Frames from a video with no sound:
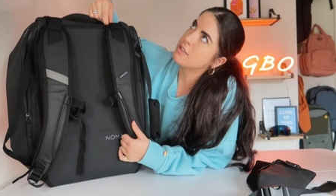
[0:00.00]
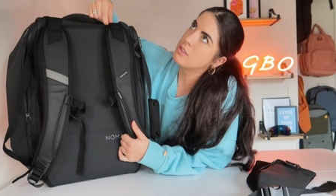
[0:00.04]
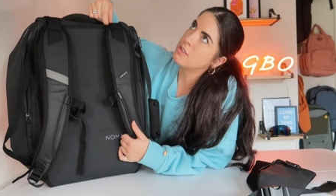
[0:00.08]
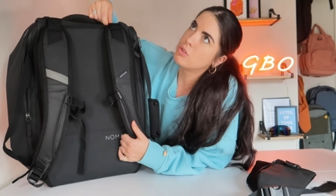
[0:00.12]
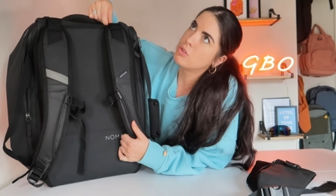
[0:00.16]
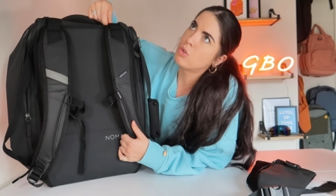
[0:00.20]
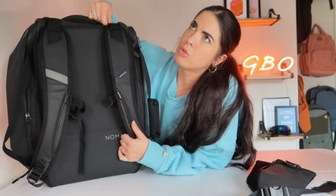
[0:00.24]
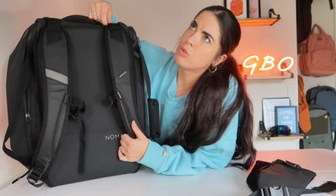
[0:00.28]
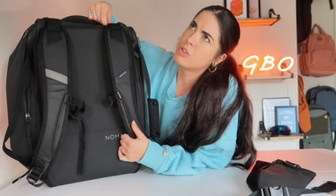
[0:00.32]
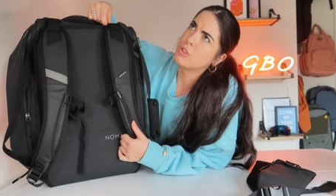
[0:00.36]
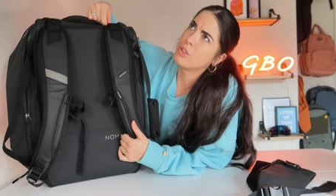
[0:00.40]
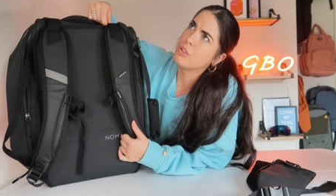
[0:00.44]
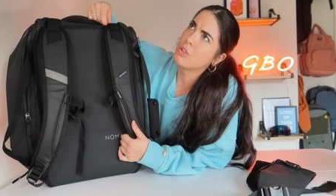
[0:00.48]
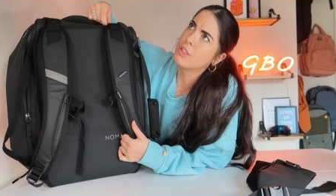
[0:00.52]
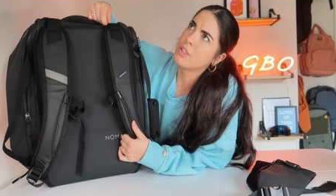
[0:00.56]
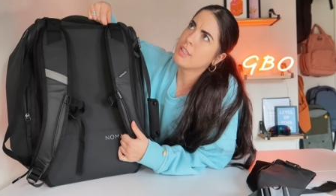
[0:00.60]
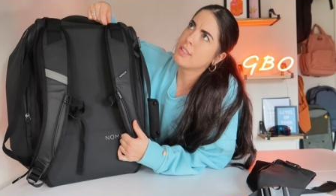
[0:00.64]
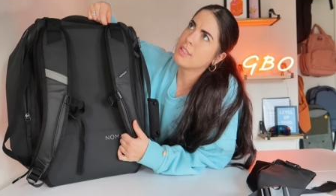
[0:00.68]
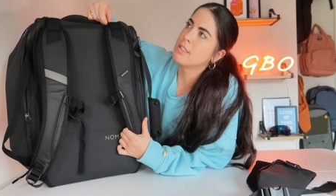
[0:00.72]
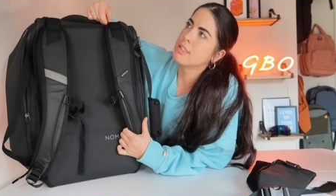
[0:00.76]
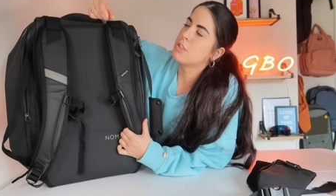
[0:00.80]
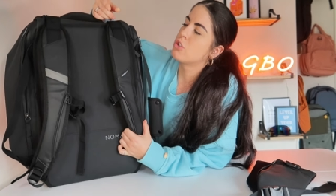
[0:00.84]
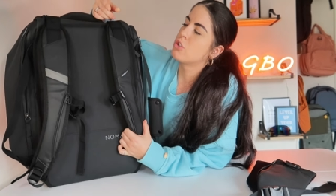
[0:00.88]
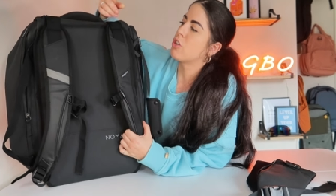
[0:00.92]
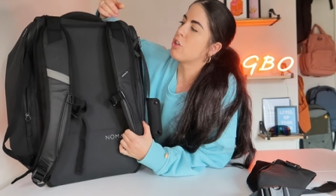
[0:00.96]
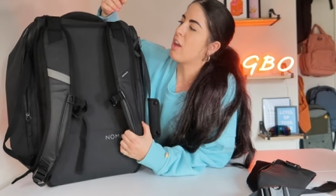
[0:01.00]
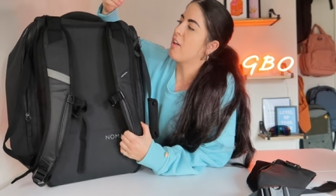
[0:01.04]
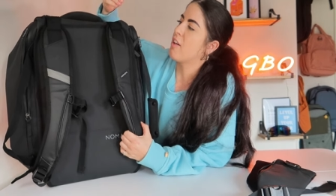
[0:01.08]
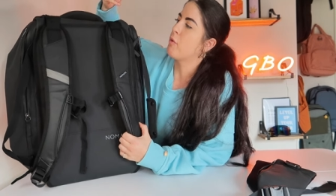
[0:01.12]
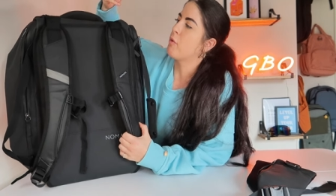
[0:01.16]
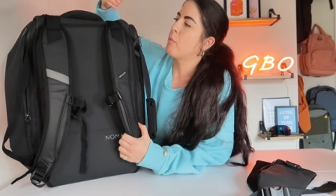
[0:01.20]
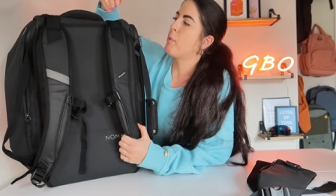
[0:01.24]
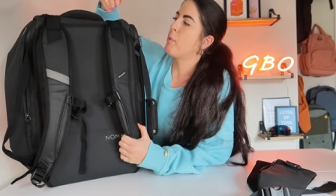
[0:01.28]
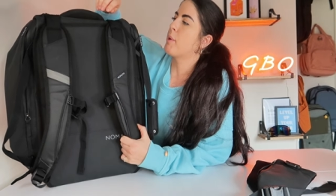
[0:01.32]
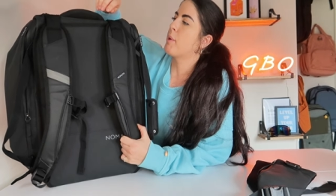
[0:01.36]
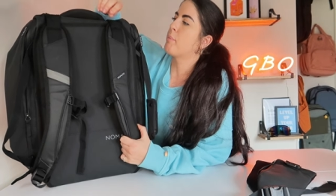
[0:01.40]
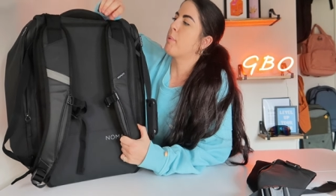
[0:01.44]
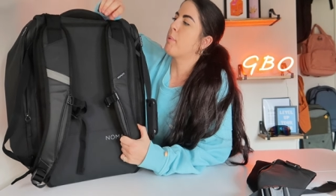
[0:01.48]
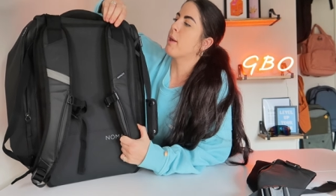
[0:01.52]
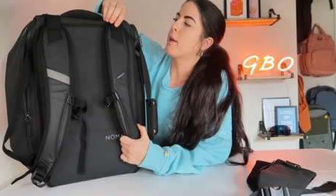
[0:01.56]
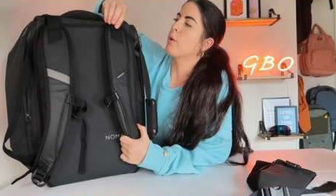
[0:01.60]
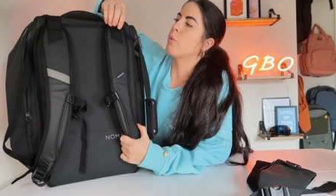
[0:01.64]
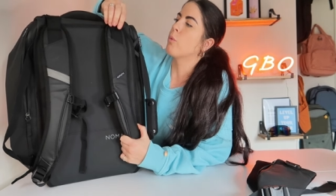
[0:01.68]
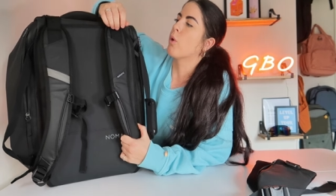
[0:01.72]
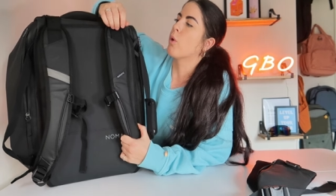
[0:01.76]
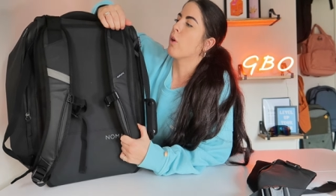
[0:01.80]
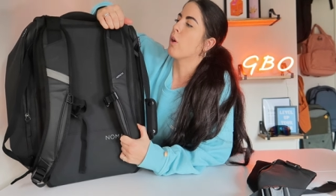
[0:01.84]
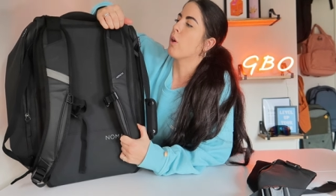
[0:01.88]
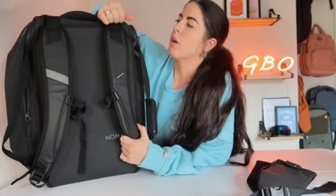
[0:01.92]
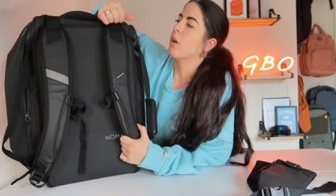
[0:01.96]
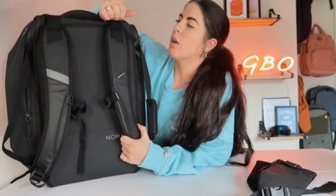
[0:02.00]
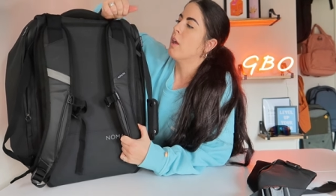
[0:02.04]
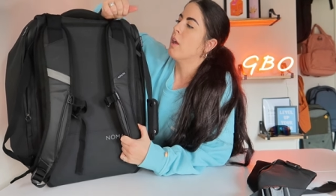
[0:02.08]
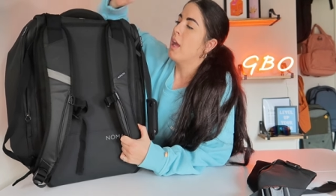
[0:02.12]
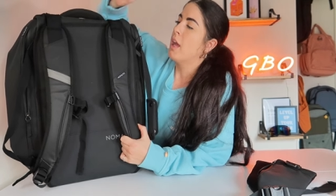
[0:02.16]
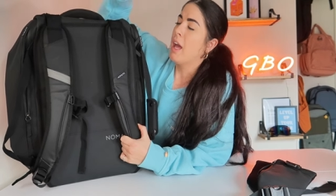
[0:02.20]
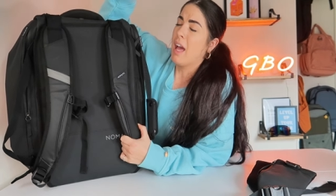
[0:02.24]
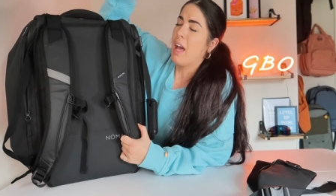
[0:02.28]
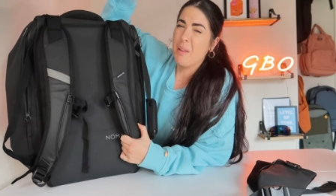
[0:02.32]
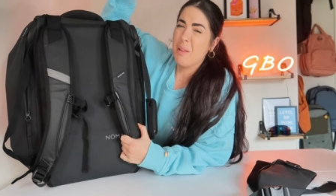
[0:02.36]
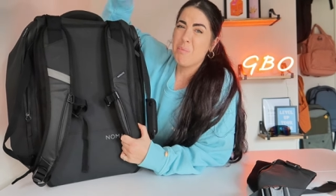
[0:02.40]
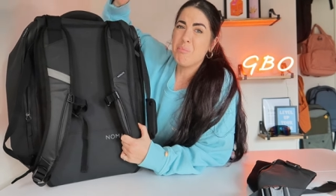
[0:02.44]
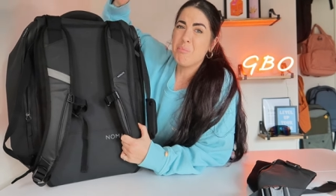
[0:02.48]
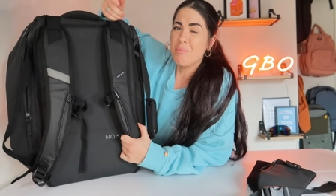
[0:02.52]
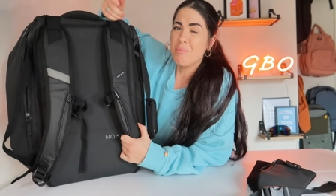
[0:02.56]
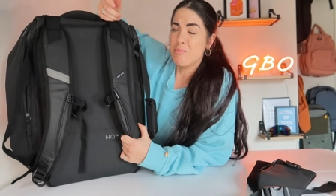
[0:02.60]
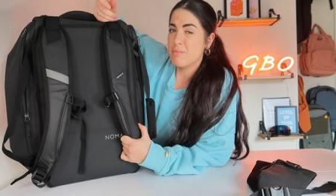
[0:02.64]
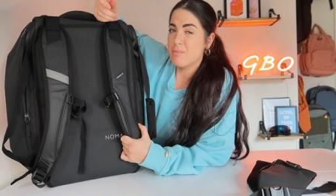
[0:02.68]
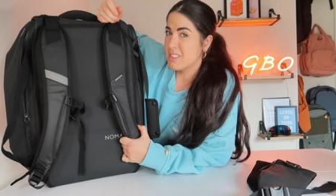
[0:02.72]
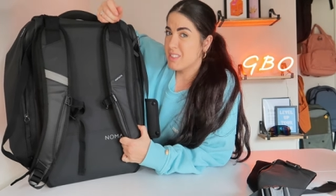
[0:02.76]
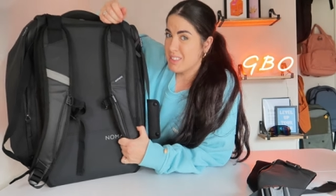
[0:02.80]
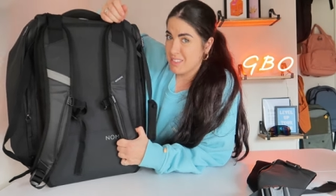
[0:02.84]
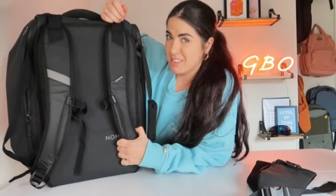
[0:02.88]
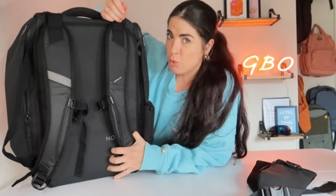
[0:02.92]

Tortuga's travel backpack where and